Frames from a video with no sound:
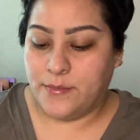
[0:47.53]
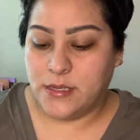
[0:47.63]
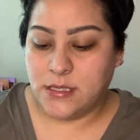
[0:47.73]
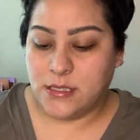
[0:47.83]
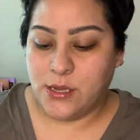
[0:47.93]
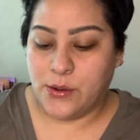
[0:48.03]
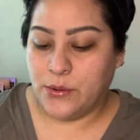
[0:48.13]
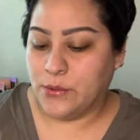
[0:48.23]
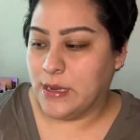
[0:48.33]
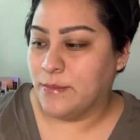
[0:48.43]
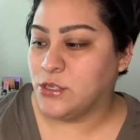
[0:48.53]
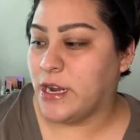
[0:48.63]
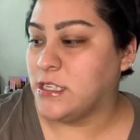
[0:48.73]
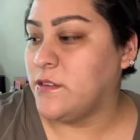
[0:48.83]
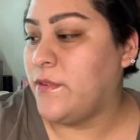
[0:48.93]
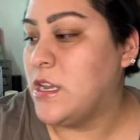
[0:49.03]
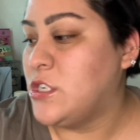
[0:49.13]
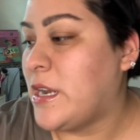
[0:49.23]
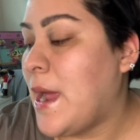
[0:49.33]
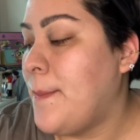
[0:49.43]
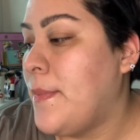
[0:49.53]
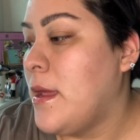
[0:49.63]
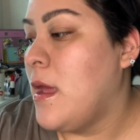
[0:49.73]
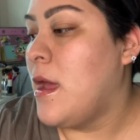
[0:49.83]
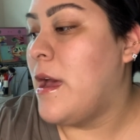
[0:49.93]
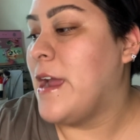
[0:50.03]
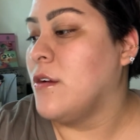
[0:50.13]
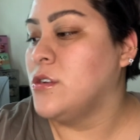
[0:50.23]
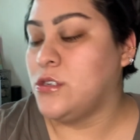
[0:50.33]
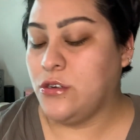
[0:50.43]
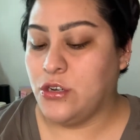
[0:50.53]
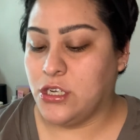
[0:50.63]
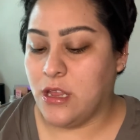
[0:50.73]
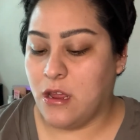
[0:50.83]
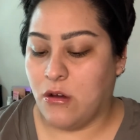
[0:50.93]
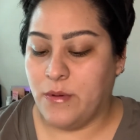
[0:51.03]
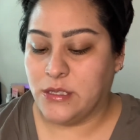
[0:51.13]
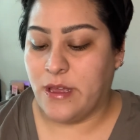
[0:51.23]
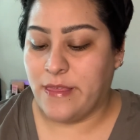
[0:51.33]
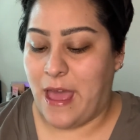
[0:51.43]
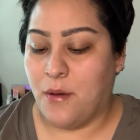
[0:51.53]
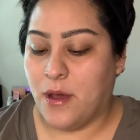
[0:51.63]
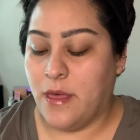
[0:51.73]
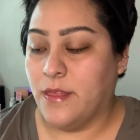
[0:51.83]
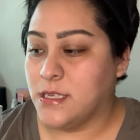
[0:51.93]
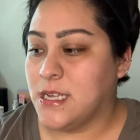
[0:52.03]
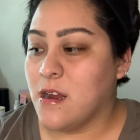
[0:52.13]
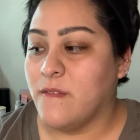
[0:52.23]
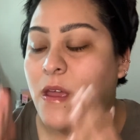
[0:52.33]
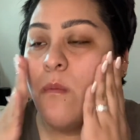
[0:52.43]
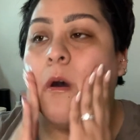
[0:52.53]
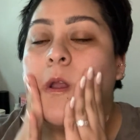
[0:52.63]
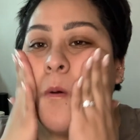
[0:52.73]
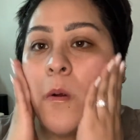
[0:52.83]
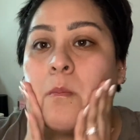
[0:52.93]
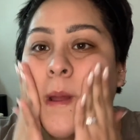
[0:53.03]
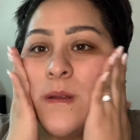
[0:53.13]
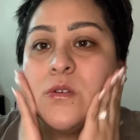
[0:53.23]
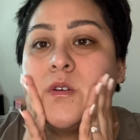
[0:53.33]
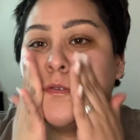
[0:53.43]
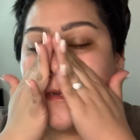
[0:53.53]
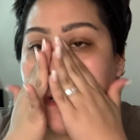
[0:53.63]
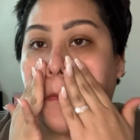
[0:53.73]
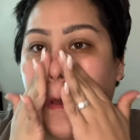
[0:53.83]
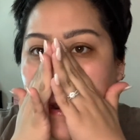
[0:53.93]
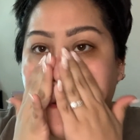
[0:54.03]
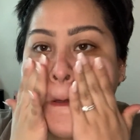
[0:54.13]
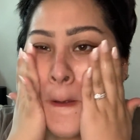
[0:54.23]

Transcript: So I'm trying to finish it up. I usually go between that one, the CeraVe one, or my Neutrogena one.